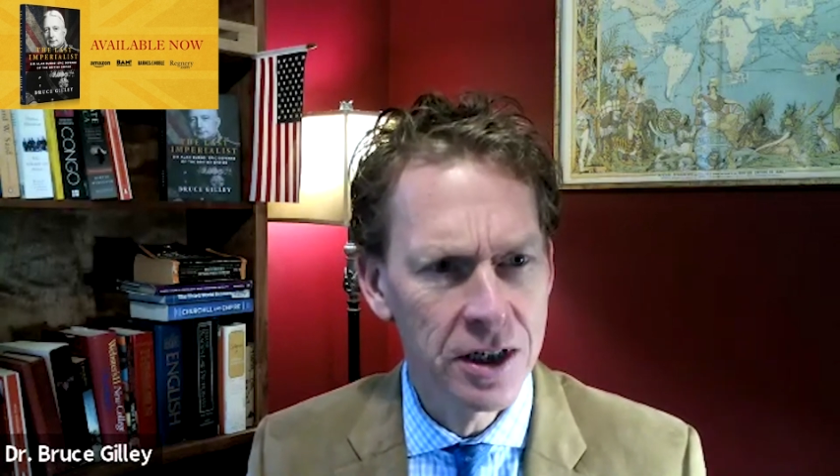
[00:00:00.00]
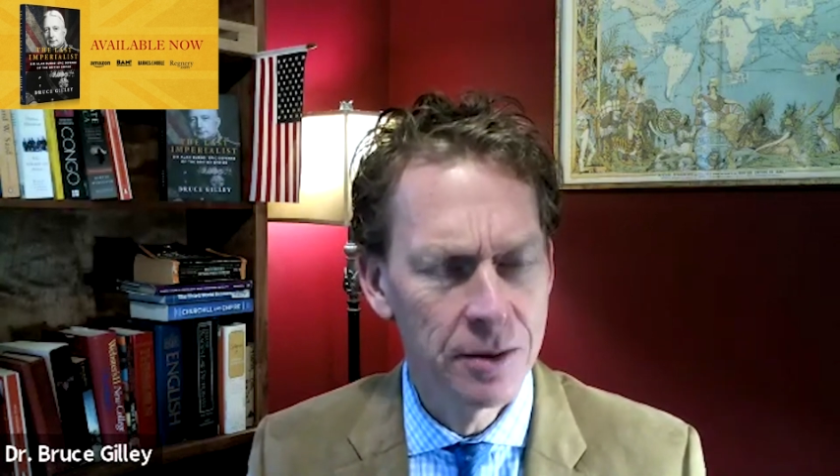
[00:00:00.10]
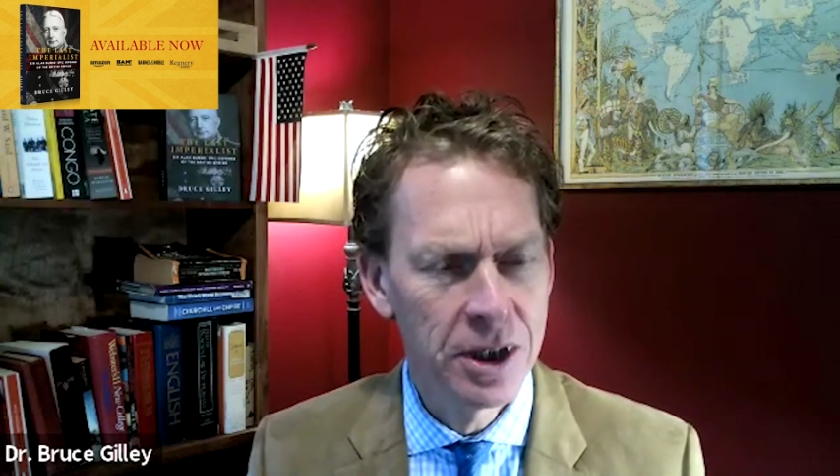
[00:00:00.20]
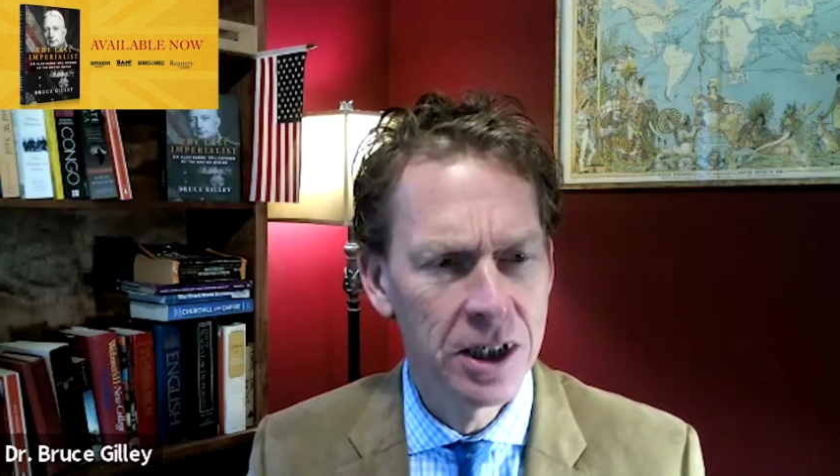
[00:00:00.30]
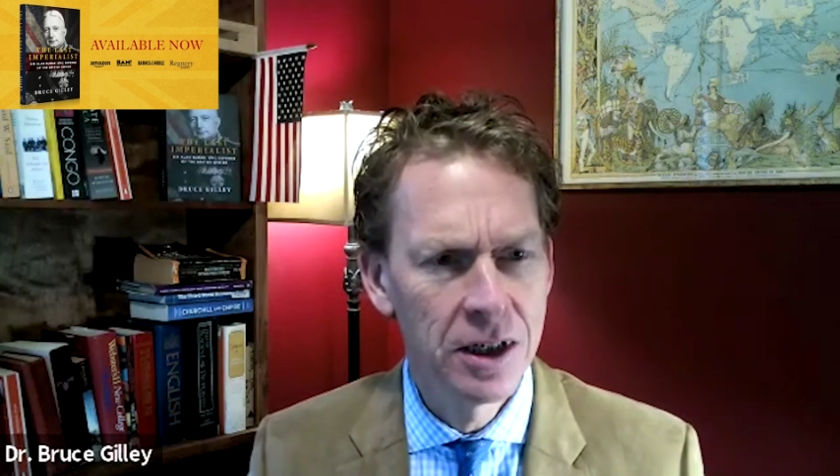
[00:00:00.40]
I
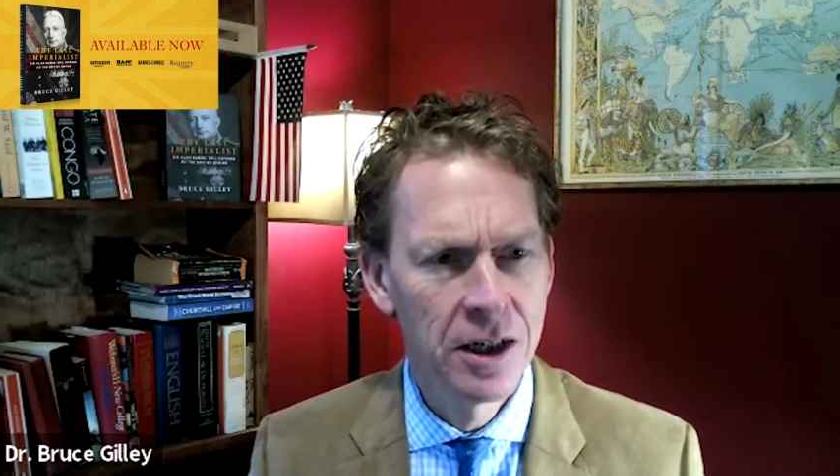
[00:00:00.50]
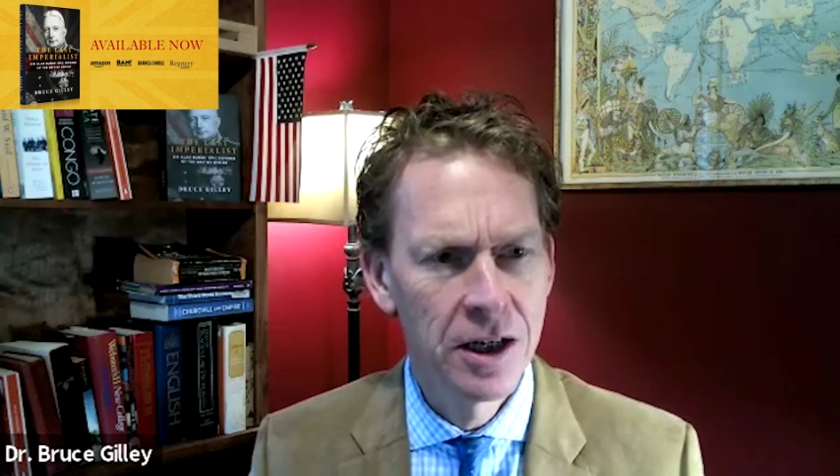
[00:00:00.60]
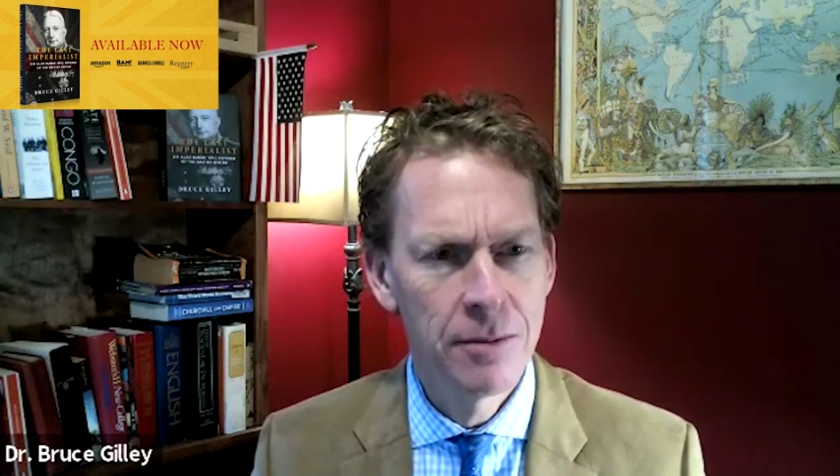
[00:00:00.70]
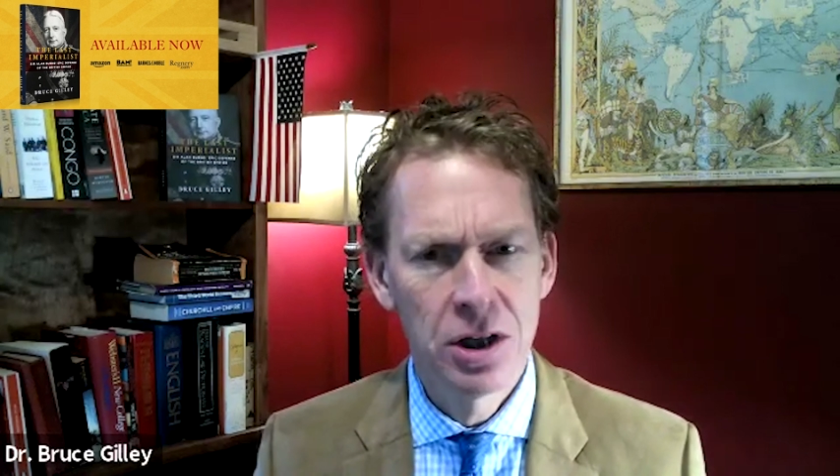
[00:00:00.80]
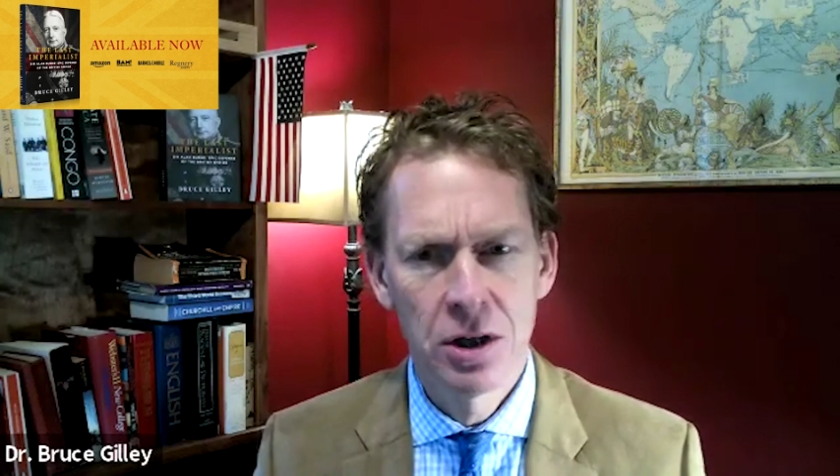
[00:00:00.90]

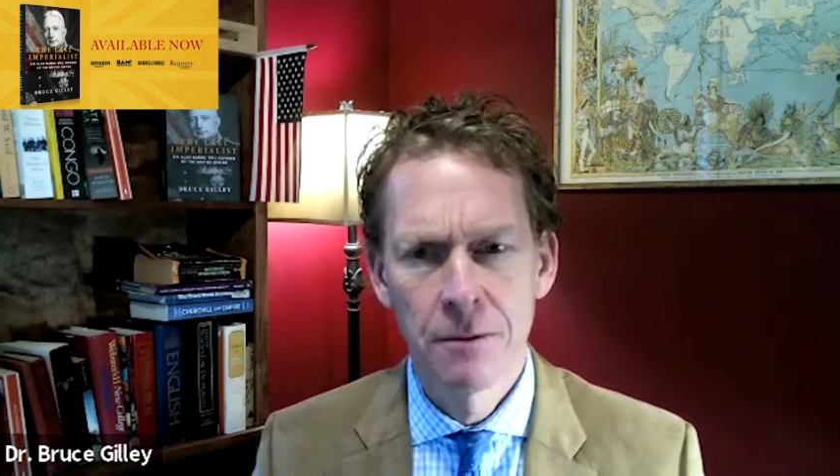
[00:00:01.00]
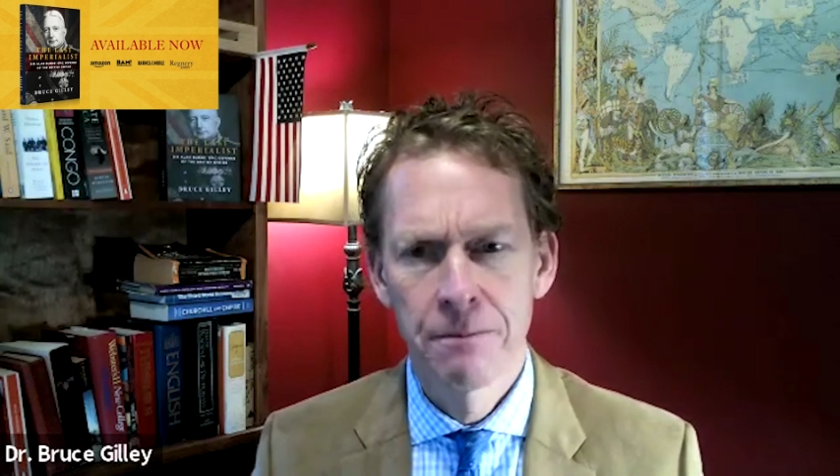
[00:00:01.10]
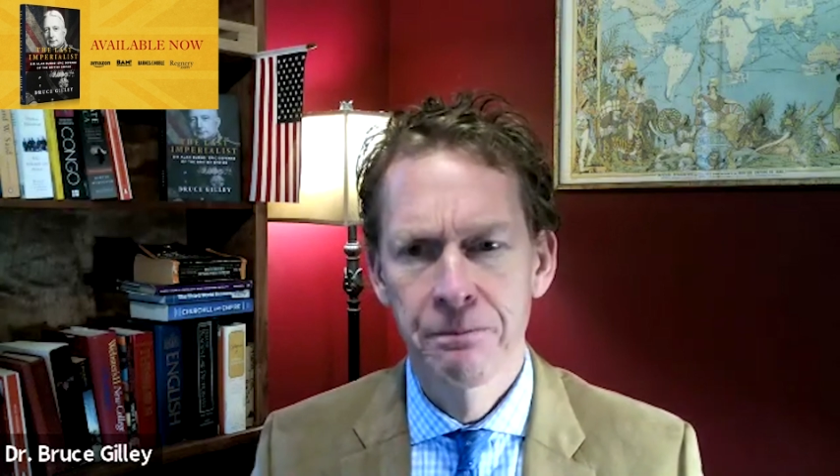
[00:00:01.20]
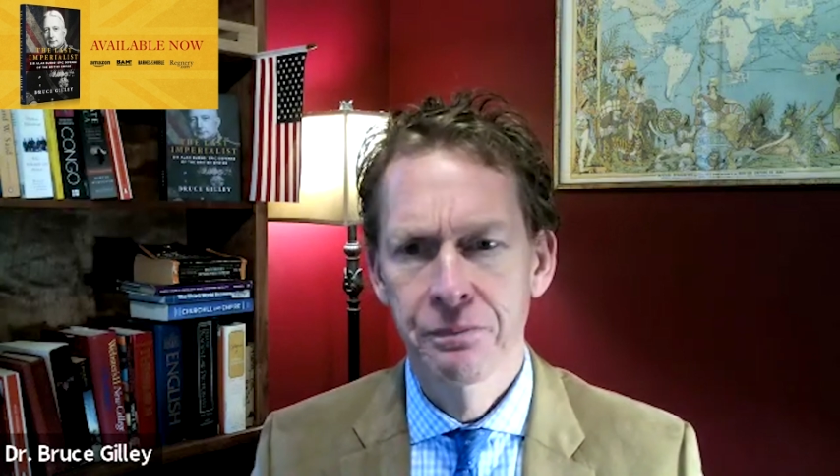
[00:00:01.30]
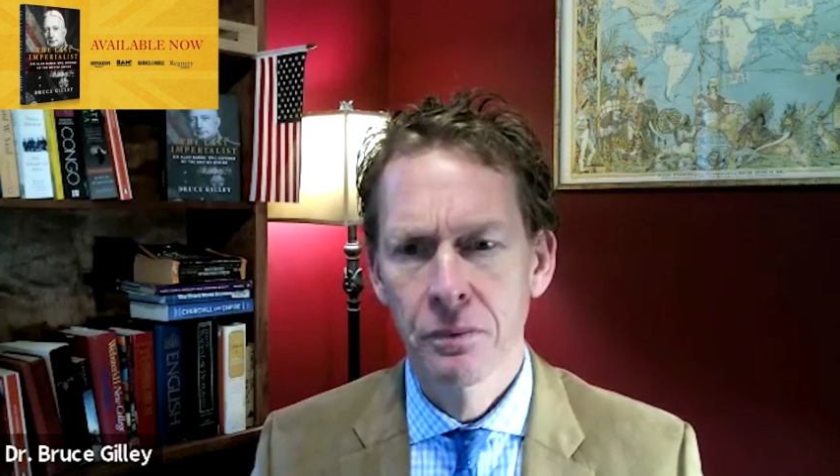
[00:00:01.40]
mean,
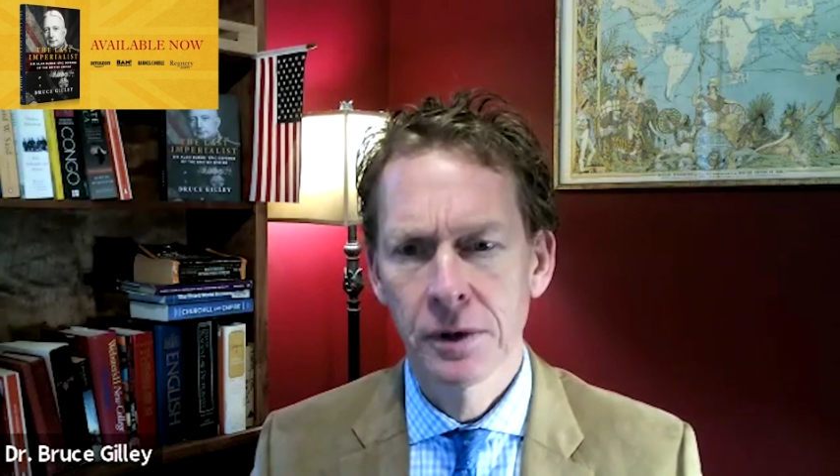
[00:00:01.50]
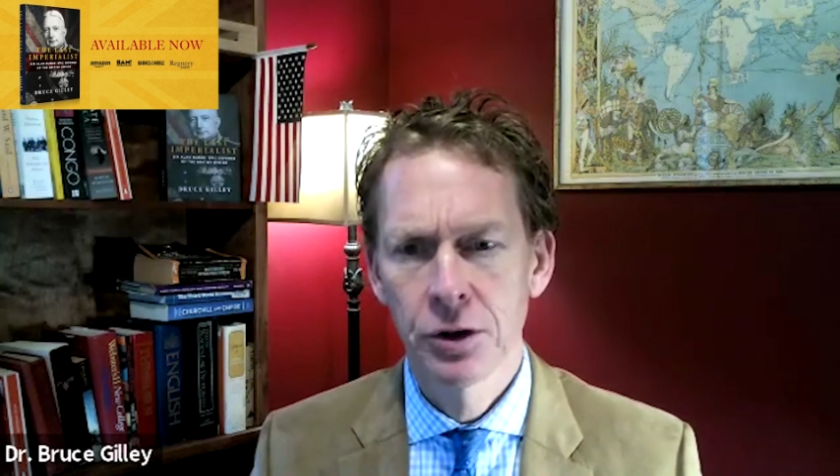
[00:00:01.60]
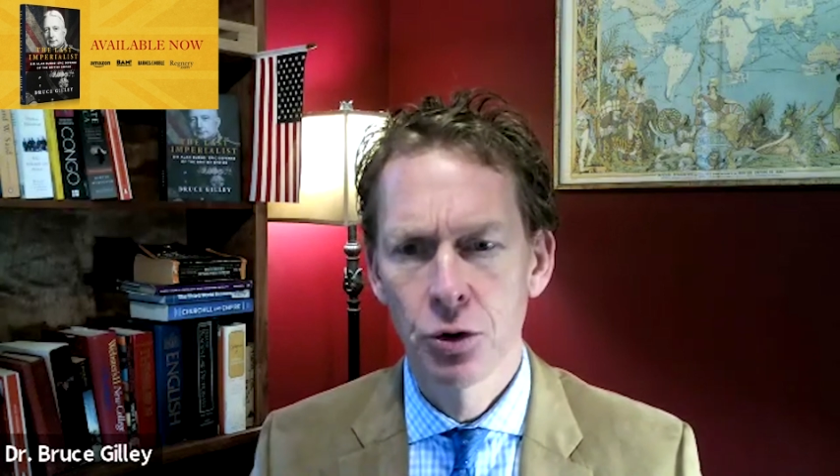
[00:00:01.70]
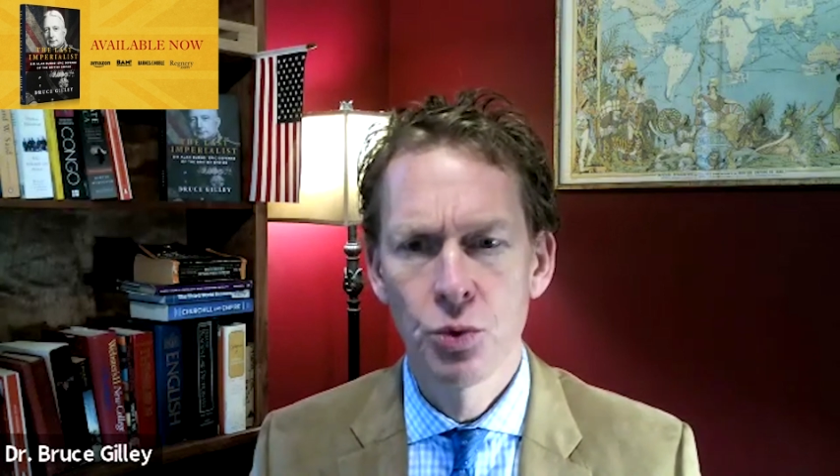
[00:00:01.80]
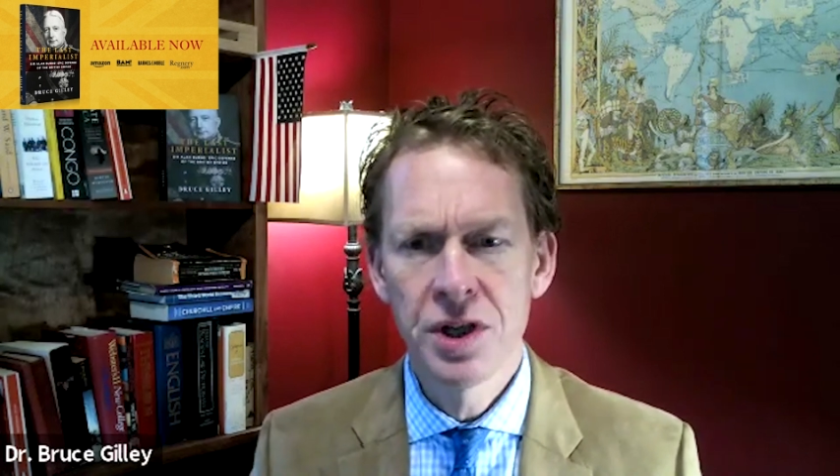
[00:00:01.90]

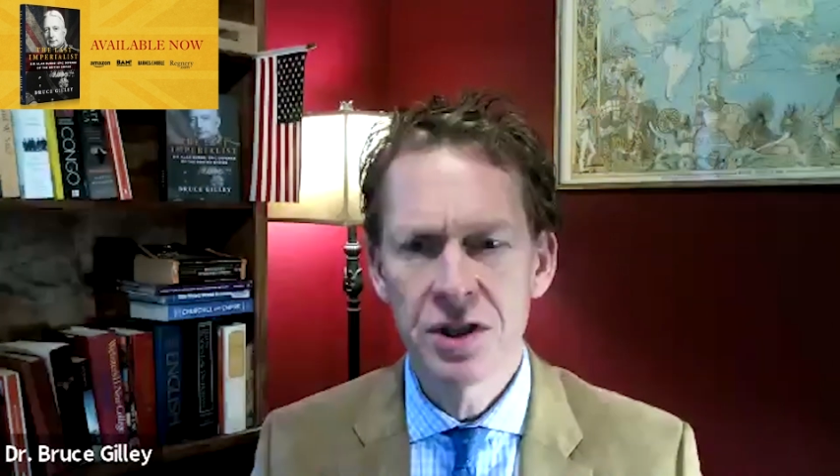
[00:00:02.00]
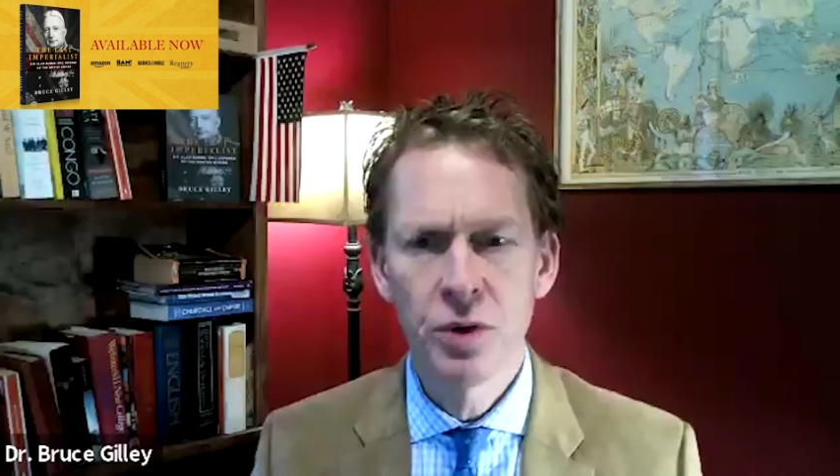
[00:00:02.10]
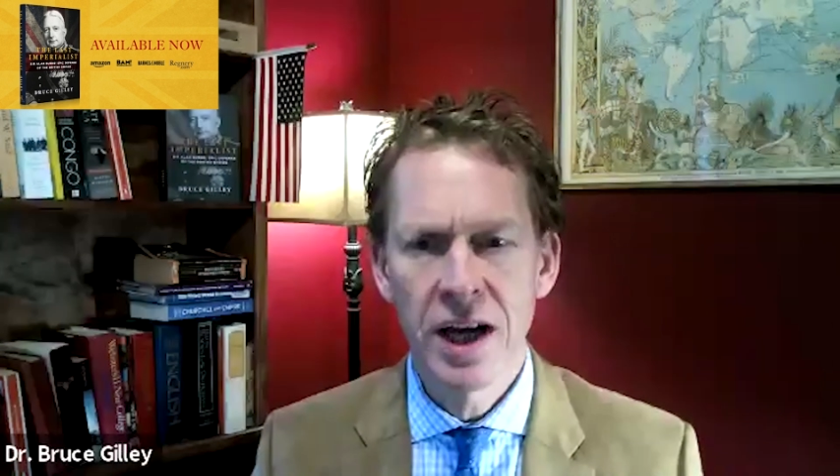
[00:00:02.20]
the reason we